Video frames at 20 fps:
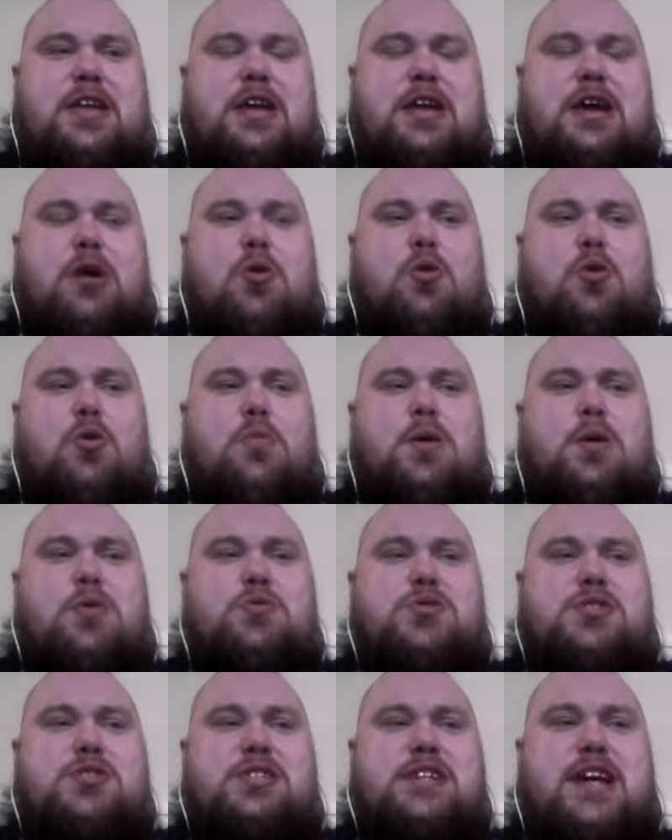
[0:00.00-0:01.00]

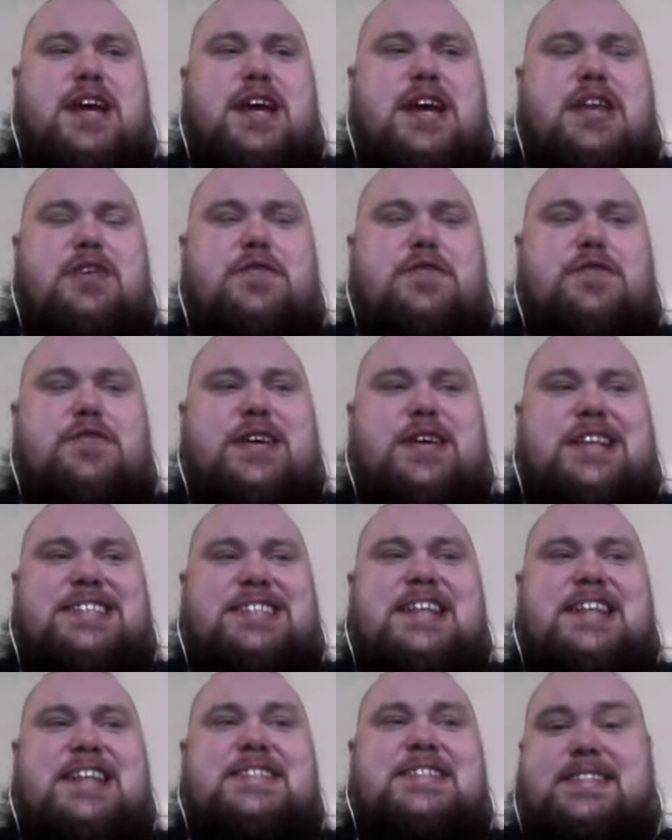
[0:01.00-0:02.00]
almost kind of
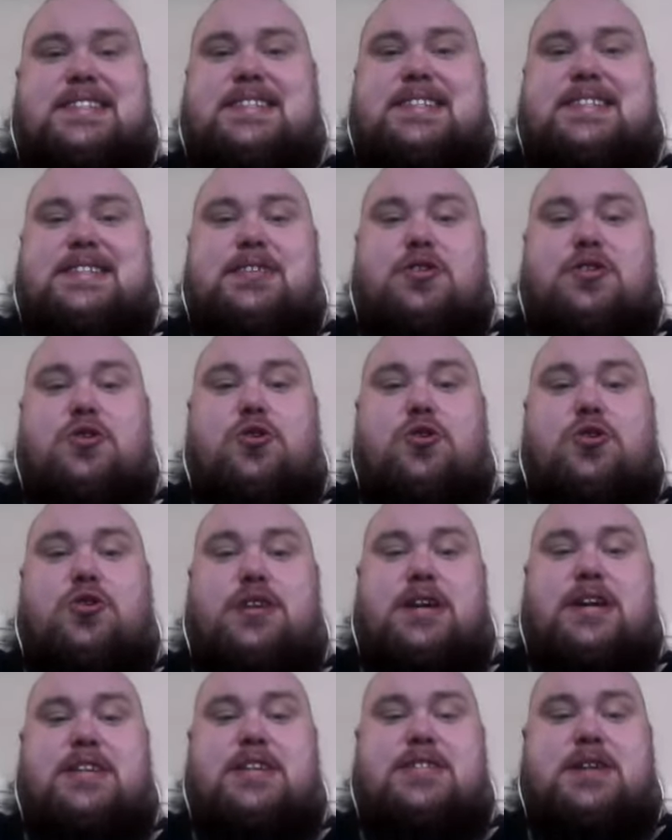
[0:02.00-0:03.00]
intensity to the chord,
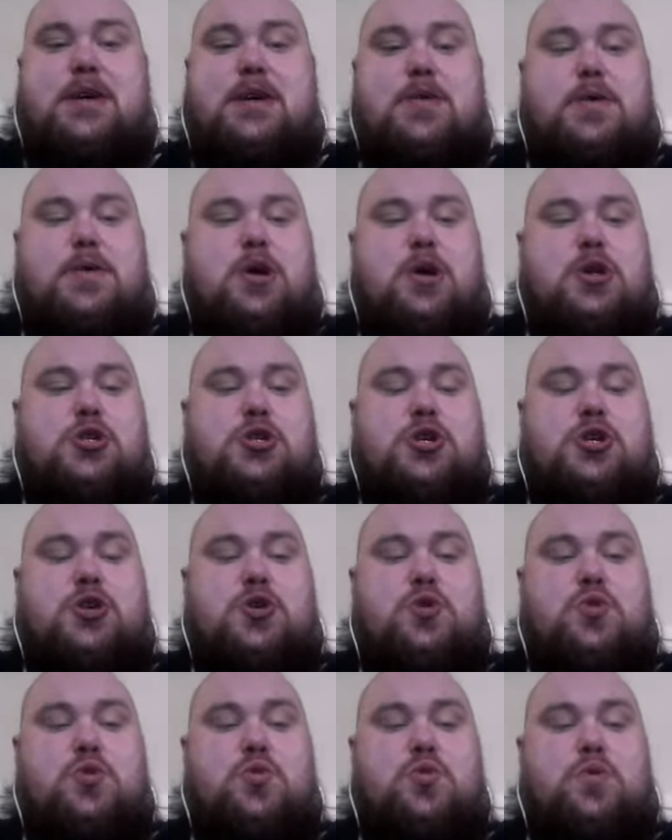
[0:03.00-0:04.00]
is
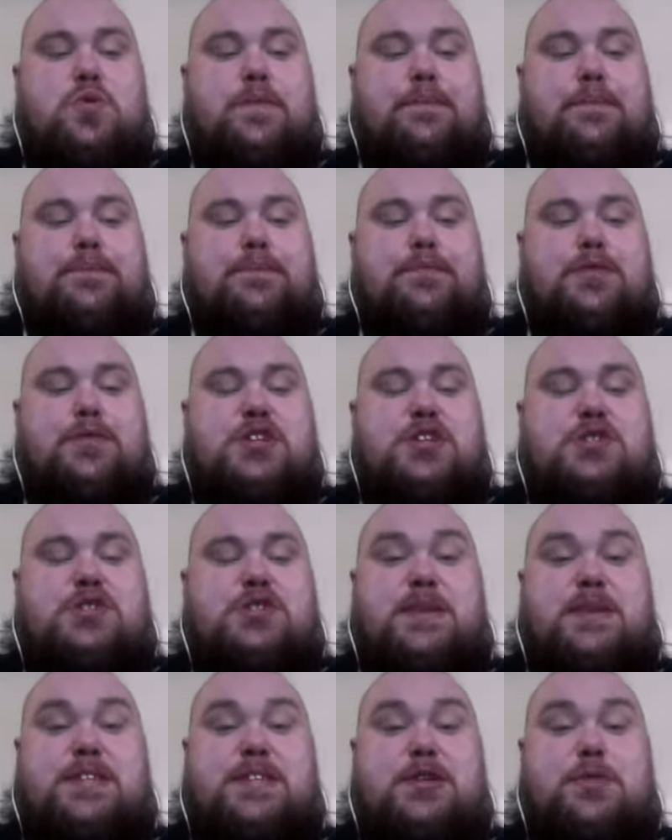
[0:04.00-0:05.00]
to
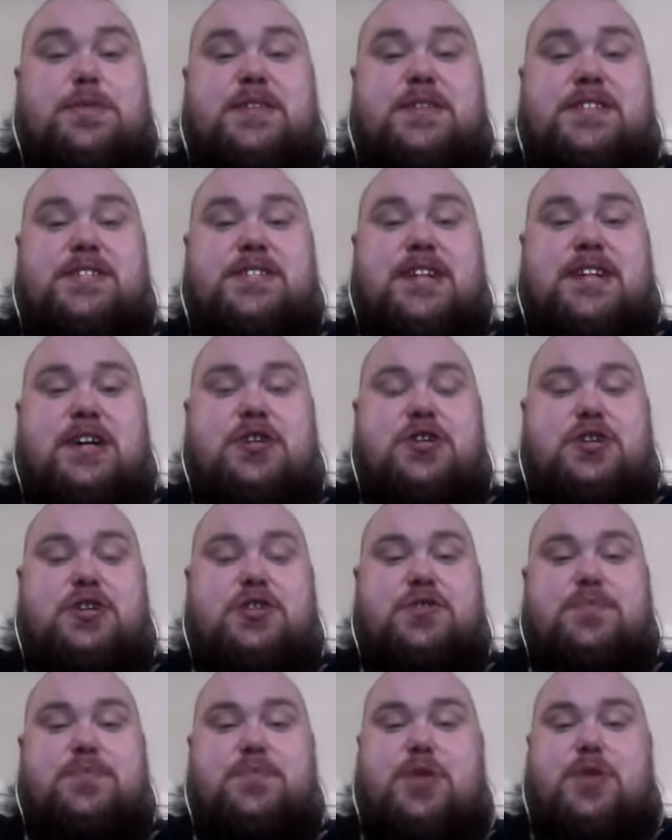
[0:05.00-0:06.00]
split it up into
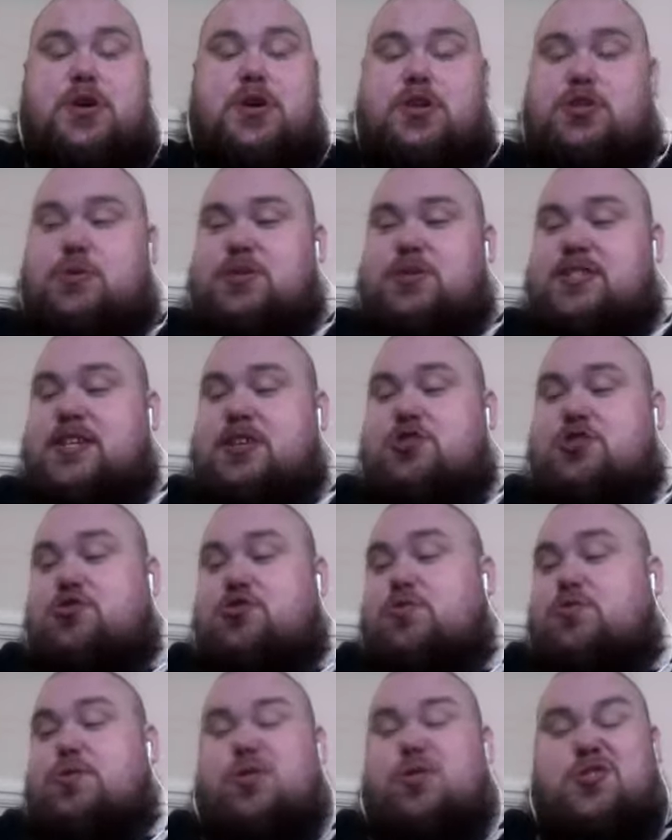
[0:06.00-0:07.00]
sections. So instead of
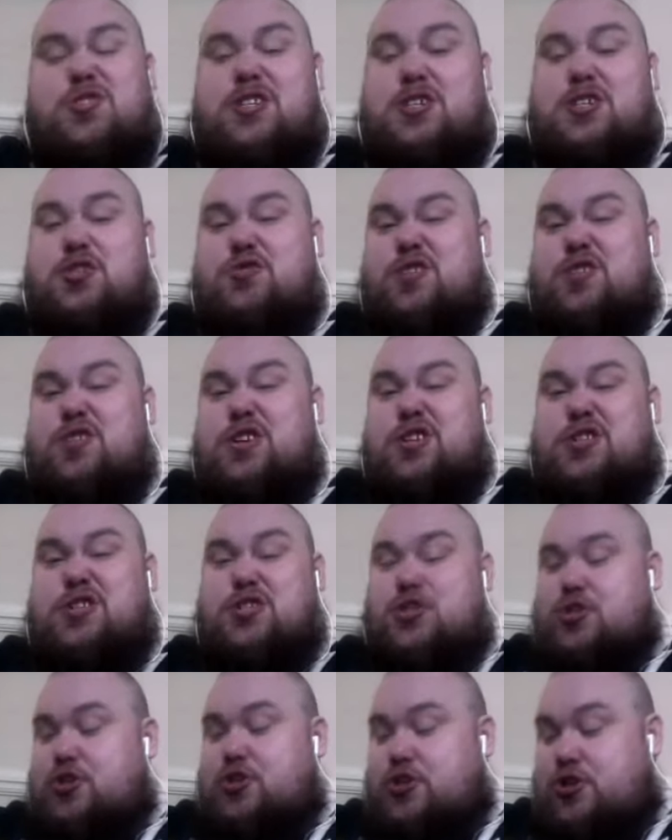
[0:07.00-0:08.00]
strumming all 6 strings, you're
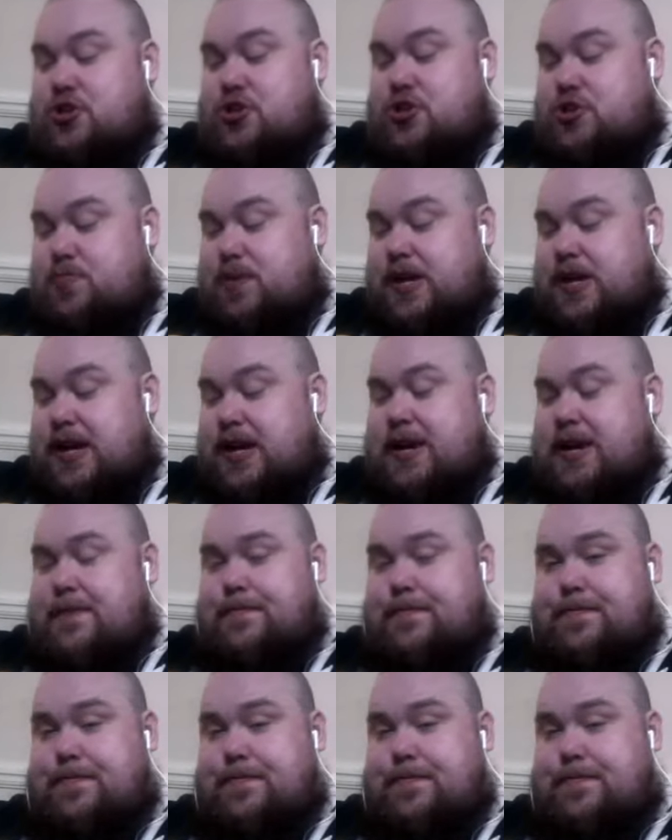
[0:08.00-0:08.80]
just going to play